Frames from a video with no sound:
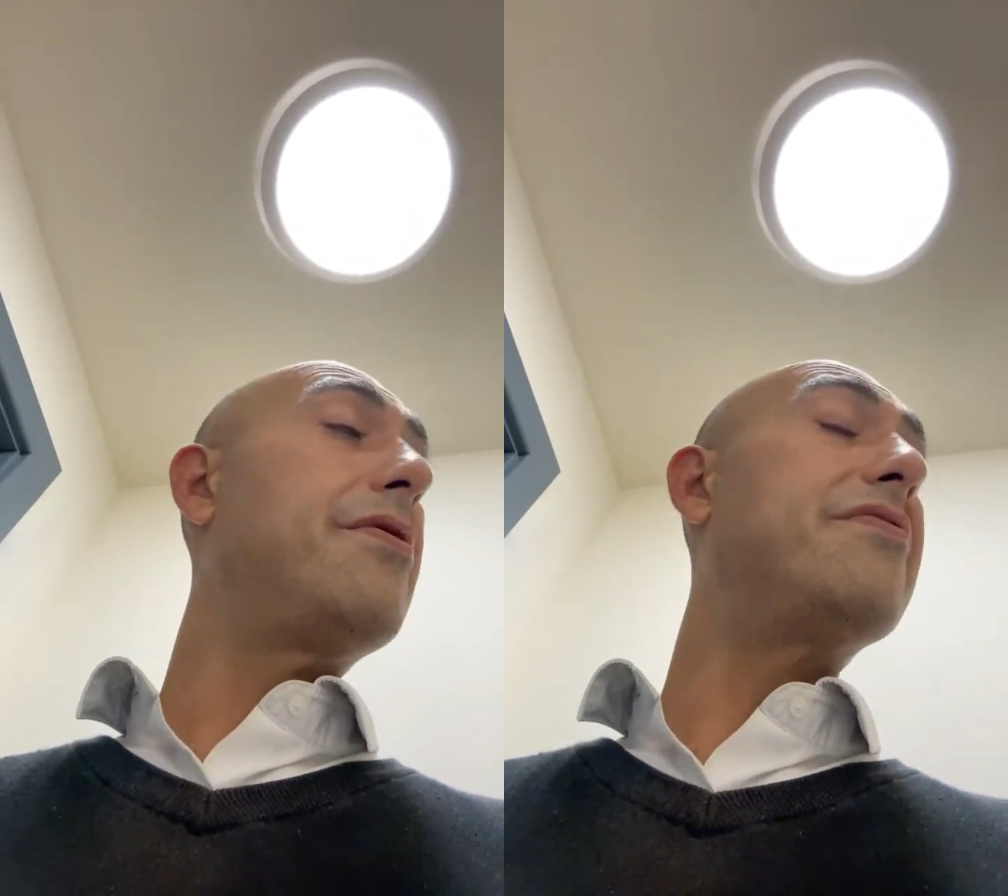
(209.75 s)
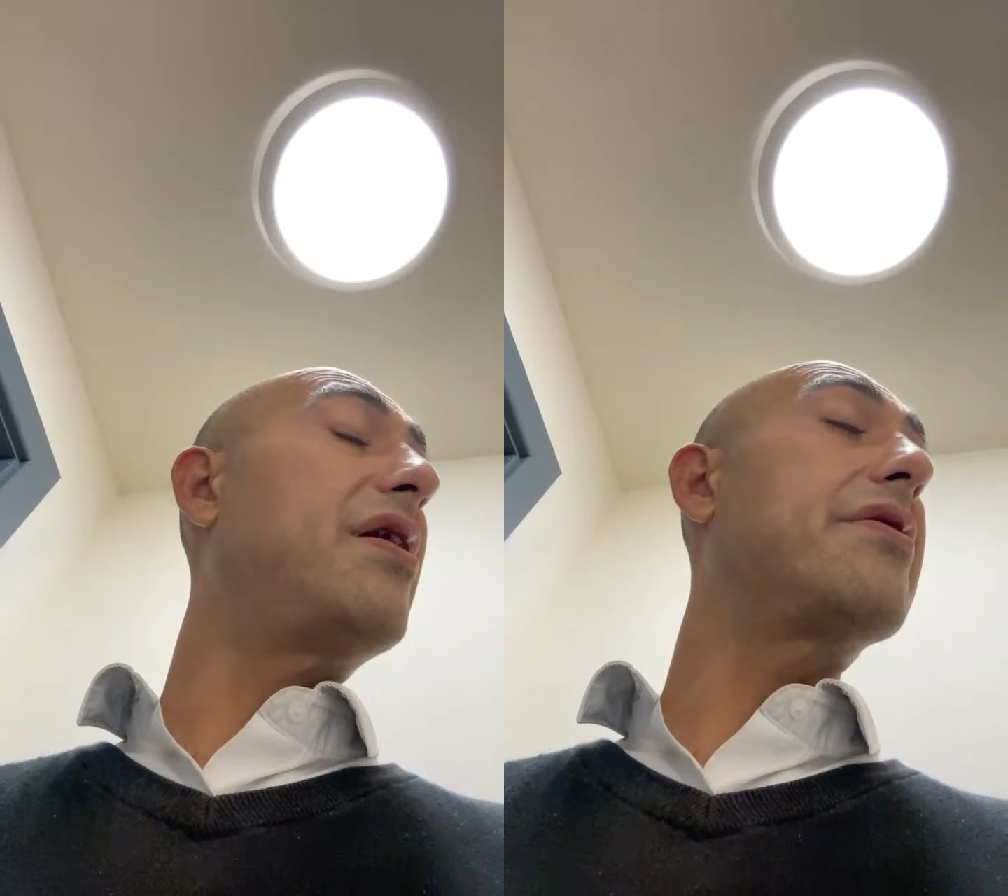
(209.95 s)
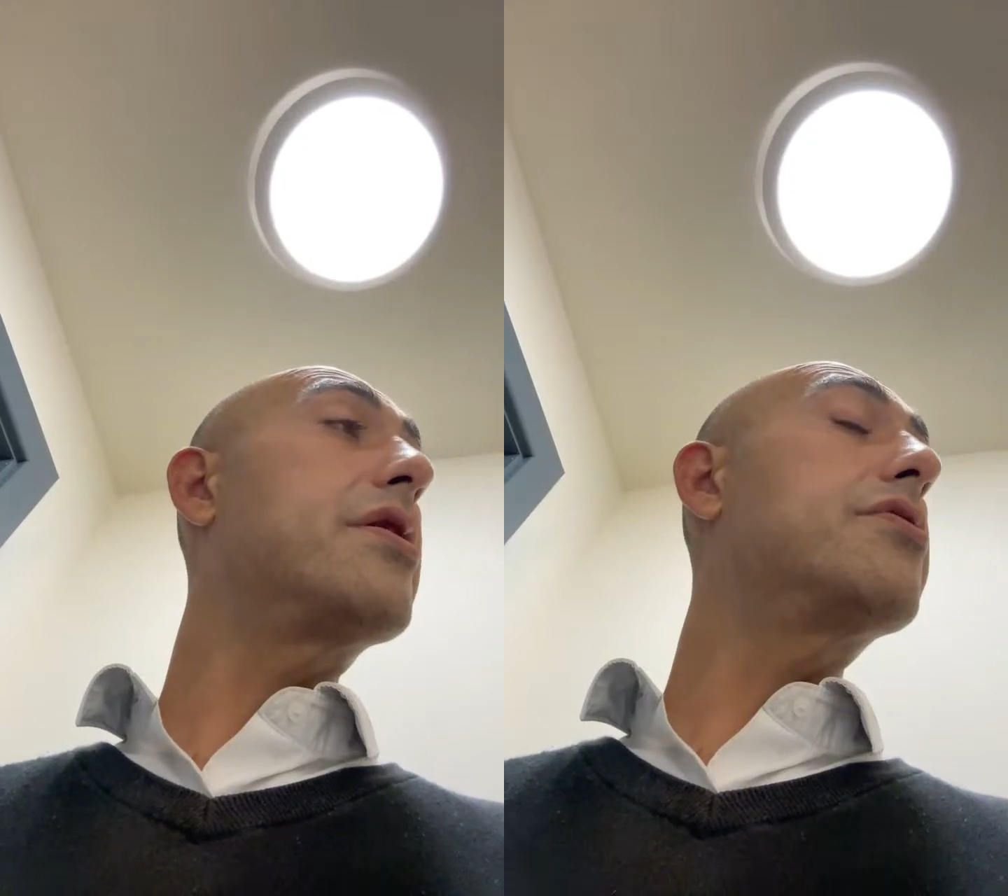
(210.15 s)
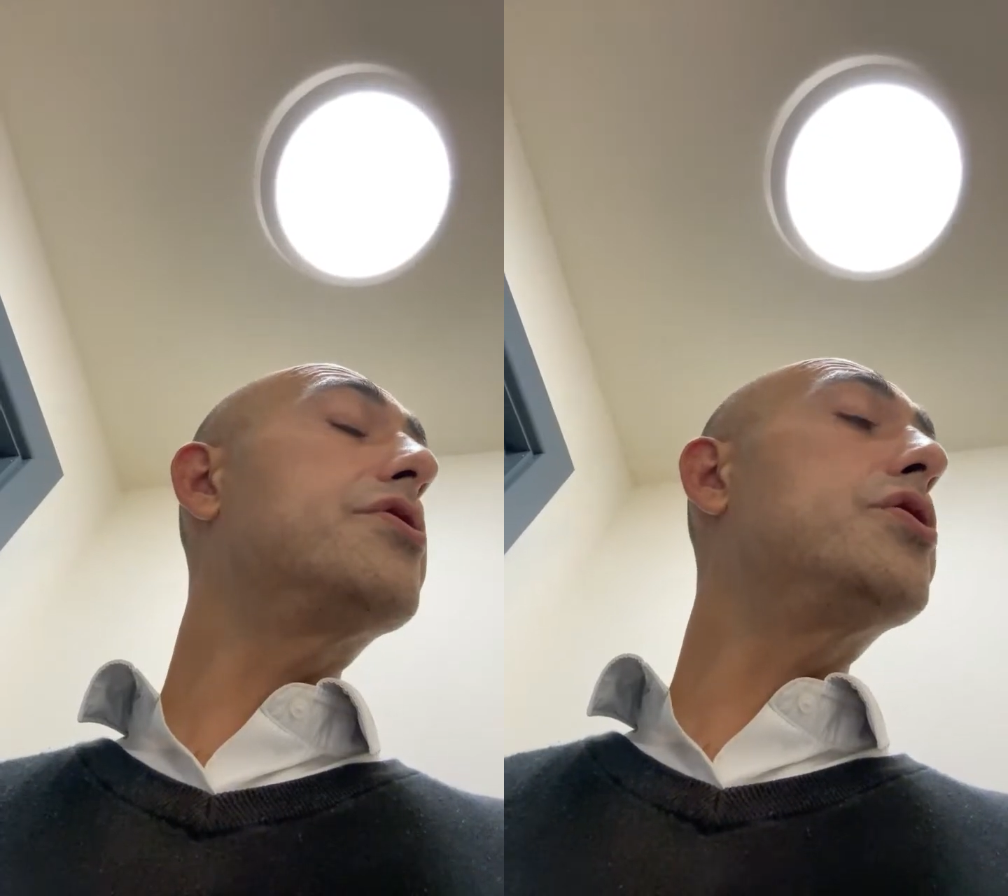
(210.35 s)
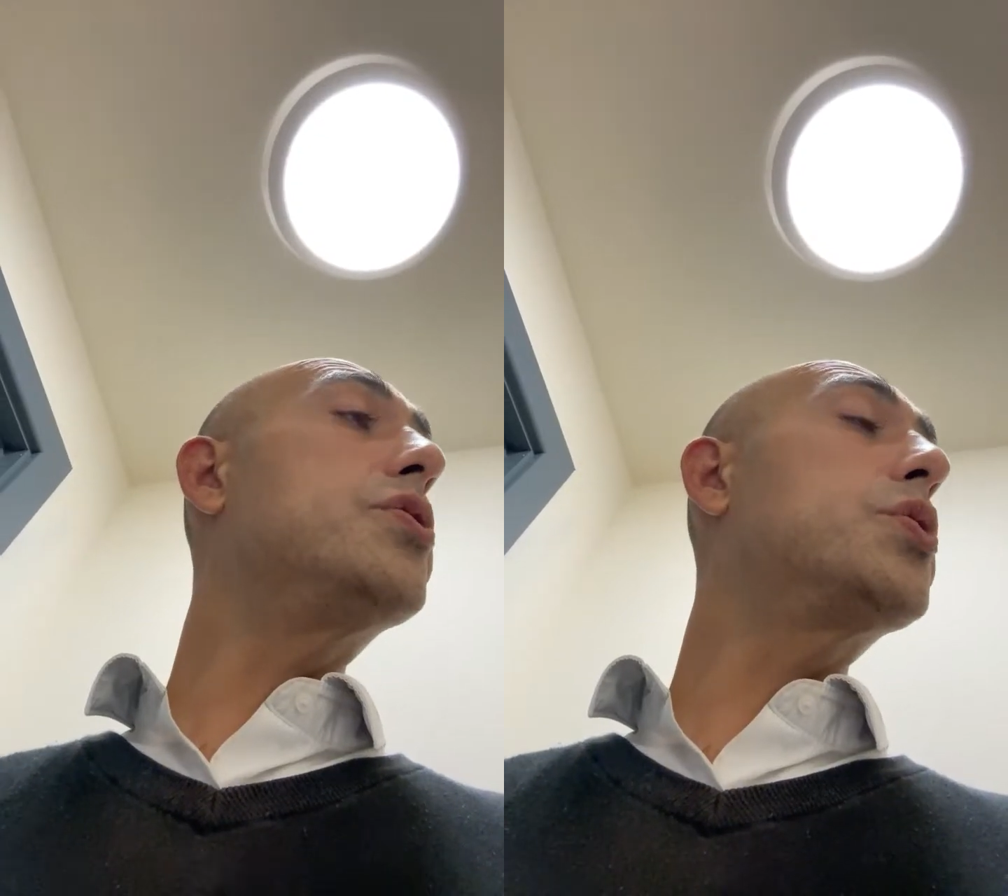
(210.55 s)
very
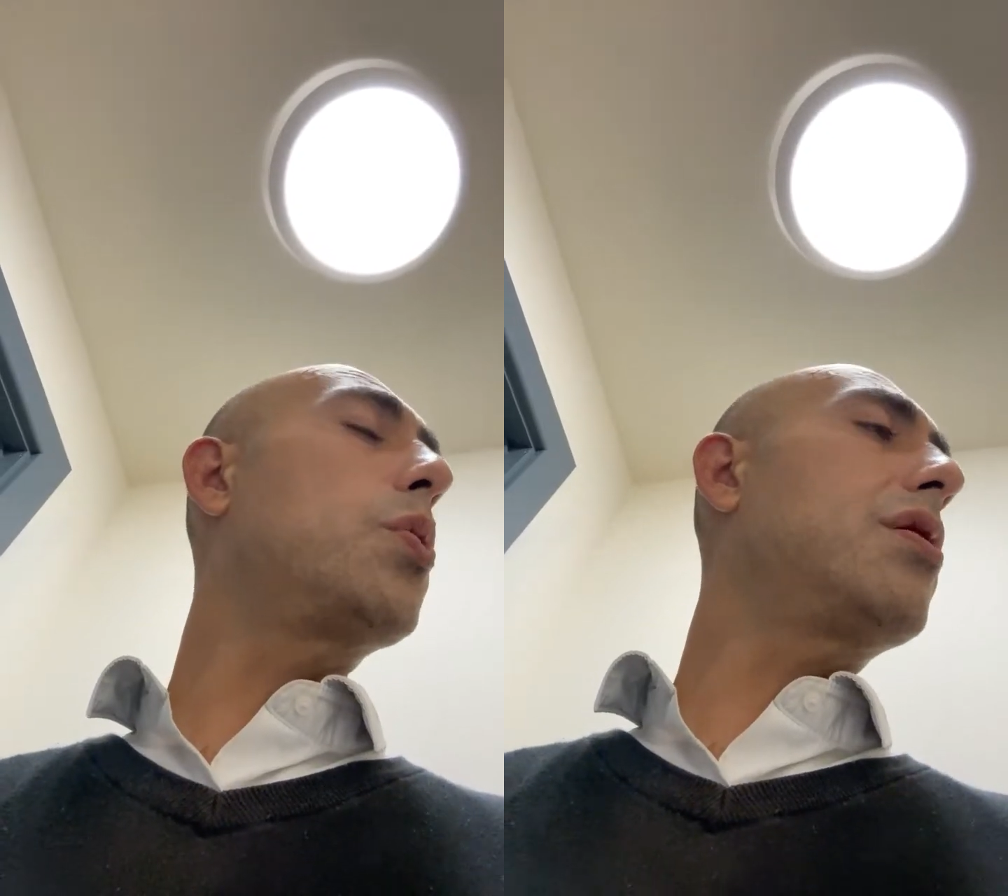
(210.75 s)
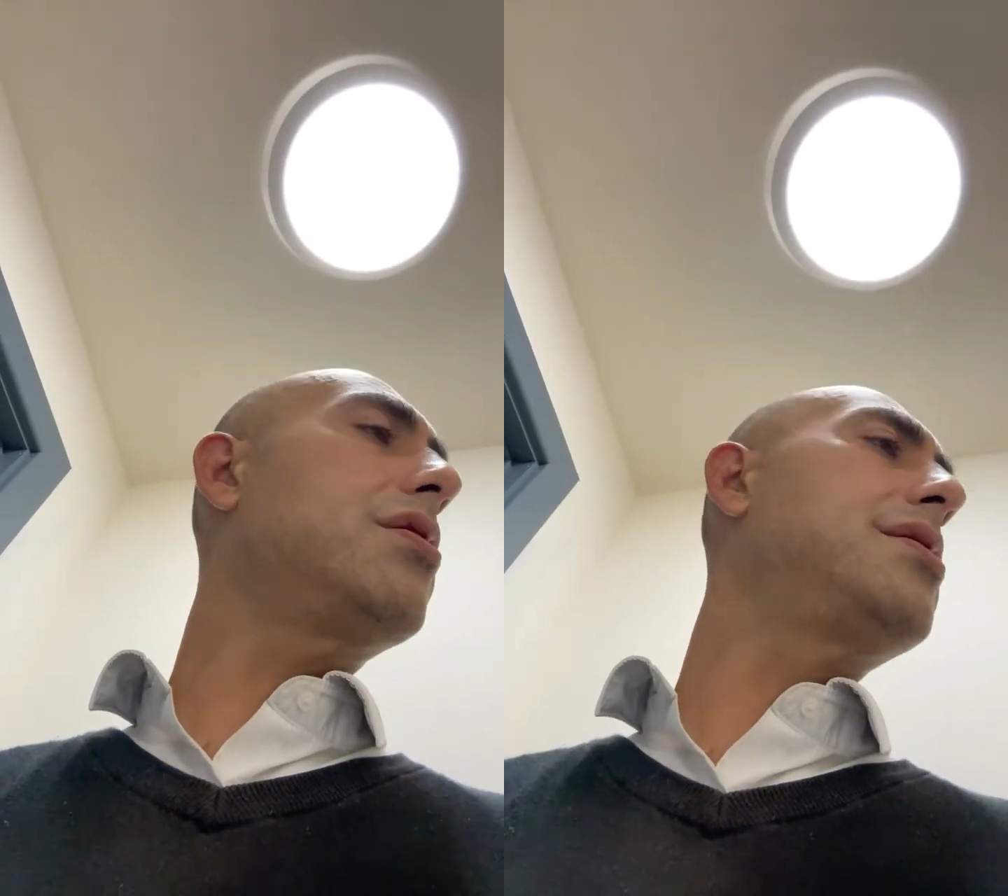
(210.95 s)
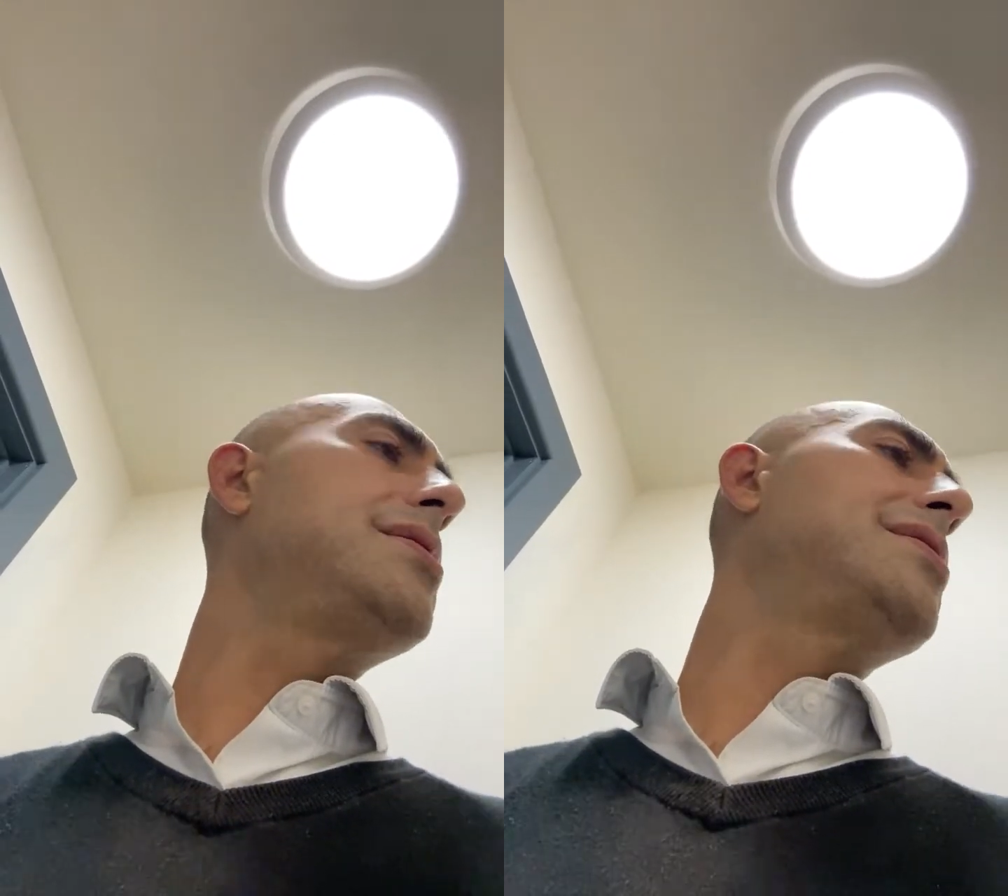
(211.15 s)
unusual.